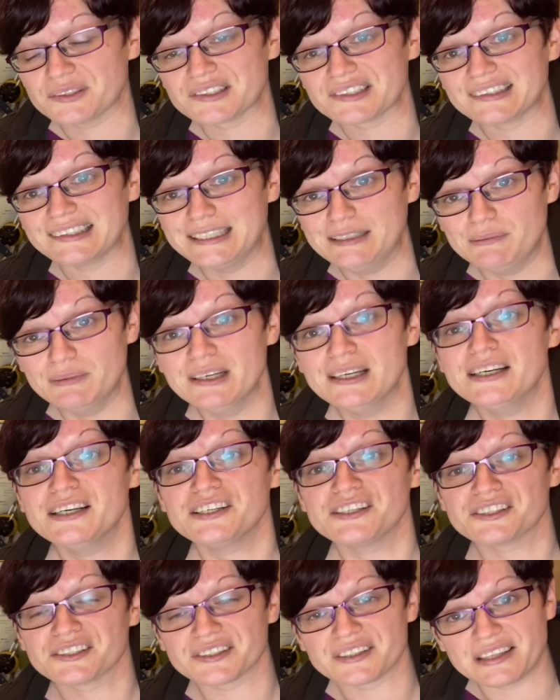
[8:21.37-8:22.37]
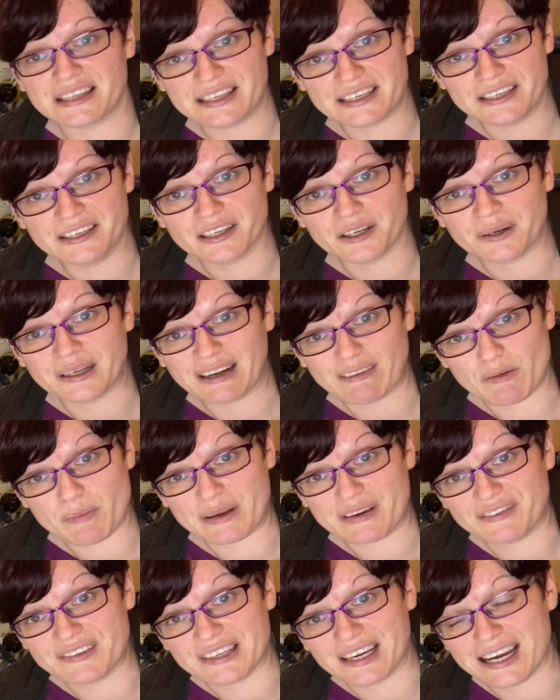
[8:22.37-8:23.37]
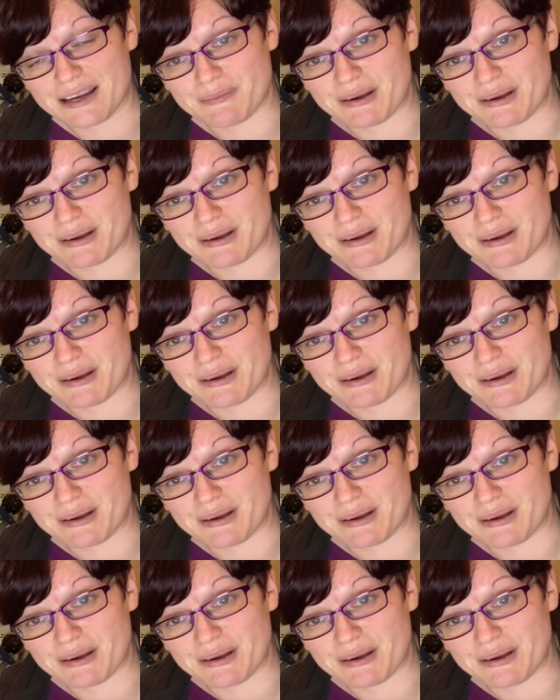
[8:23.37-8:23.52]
sleep, just so that they can go and have a bit of time